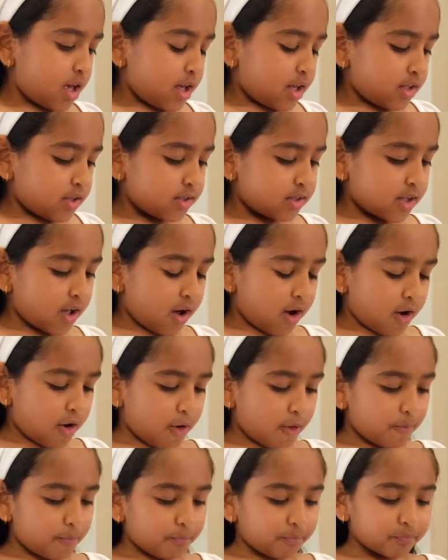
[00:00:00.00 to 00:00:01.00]

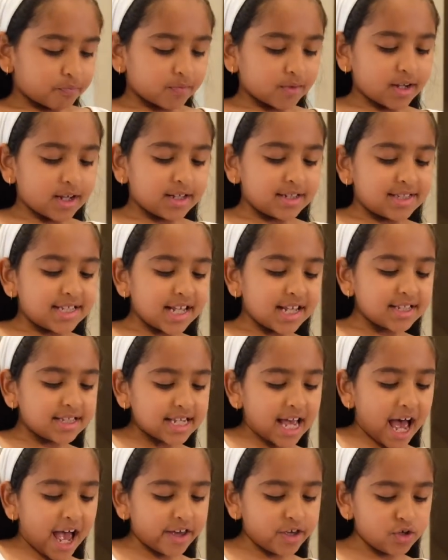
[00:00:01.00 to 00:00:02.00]
So since
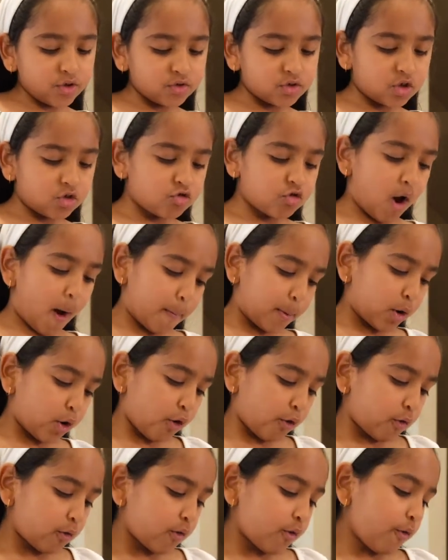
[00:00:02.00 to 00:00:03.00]
I used the tropical
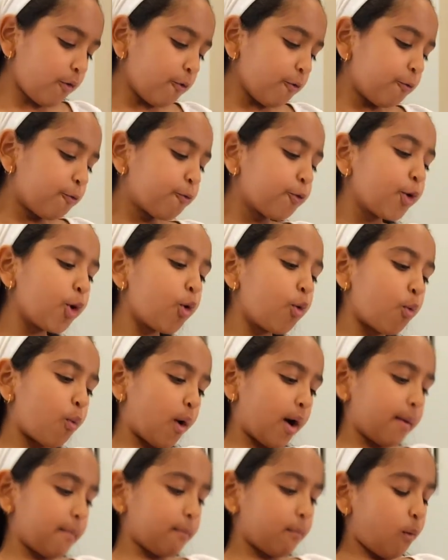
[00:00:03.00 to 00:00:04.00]
fruit
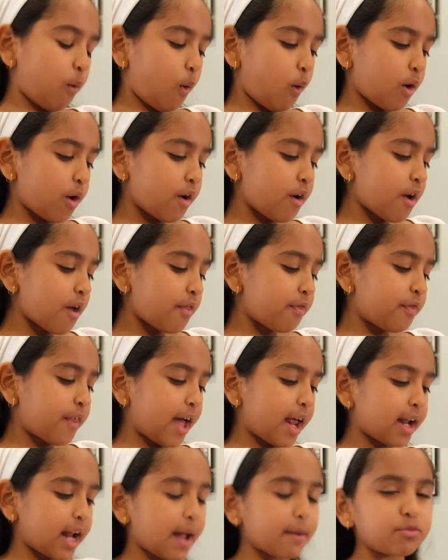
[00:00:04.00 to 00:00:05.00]
one more,
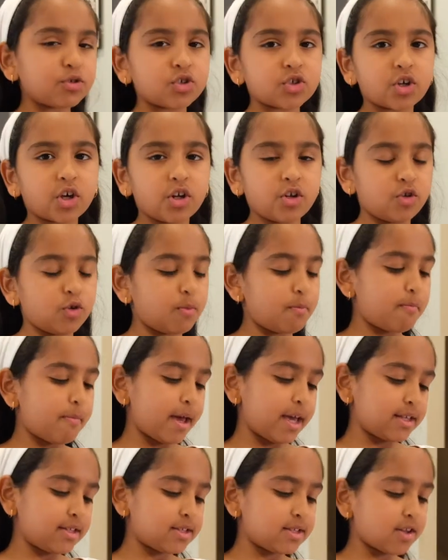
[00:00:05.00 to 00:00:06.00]
then I'm just gonna do
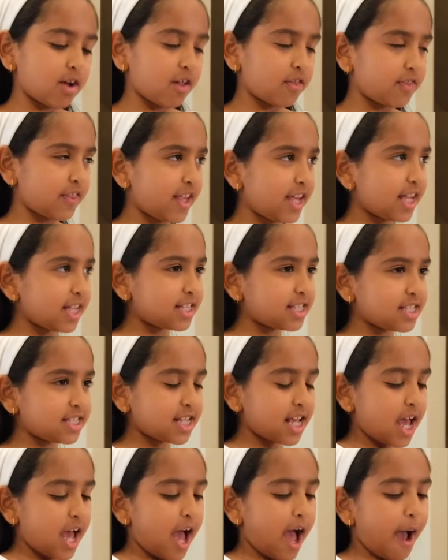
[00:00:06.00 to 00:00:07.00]
based on this.
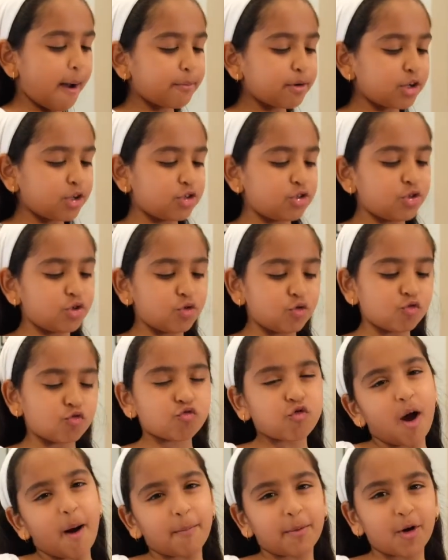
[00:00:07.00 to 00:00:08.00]
I'm gonna do
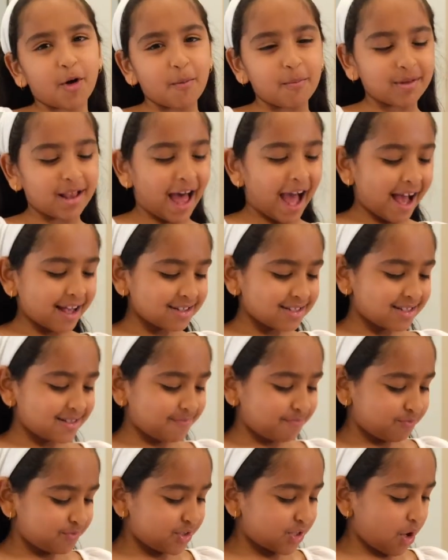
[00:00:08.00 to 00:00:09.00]
tropical blast.
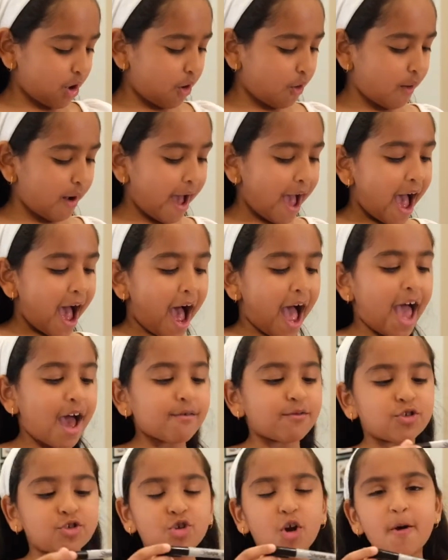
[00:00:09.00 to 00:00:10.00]
So I
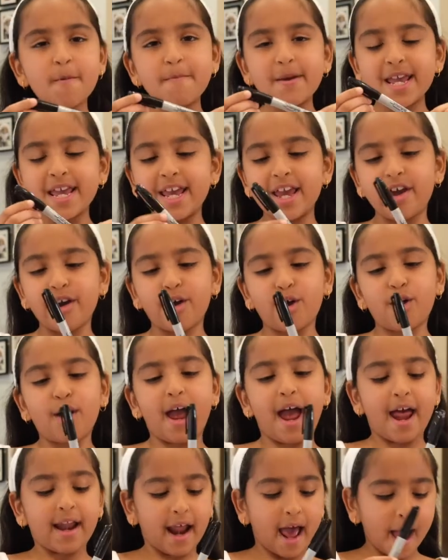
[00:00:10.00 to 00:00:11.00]
have a Sharpie here
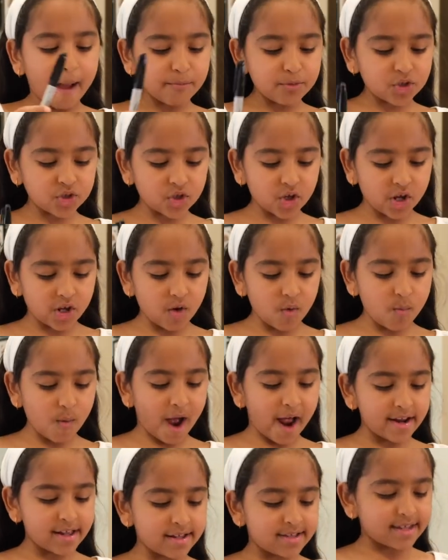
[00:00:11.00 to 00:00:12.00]
and I'm just gonna
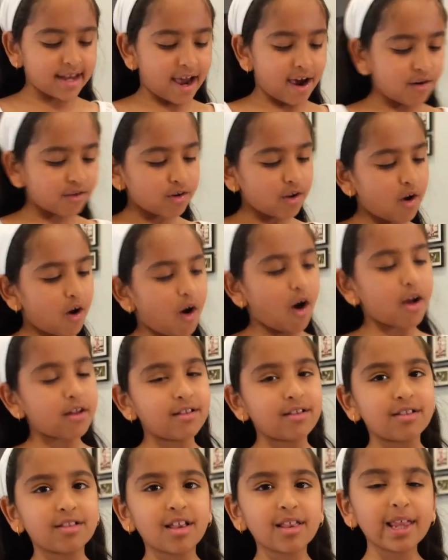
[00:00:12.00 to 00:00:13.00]
write it down
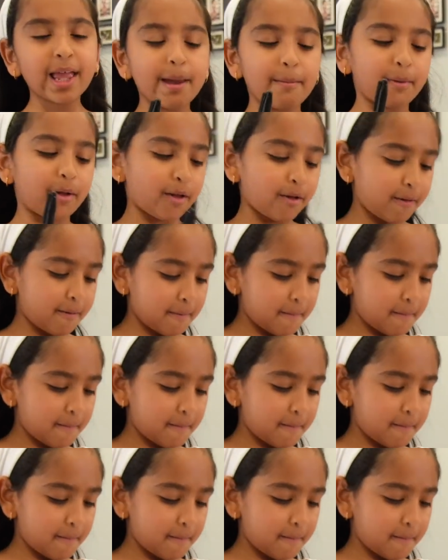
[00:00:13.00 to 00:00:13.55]
on the label.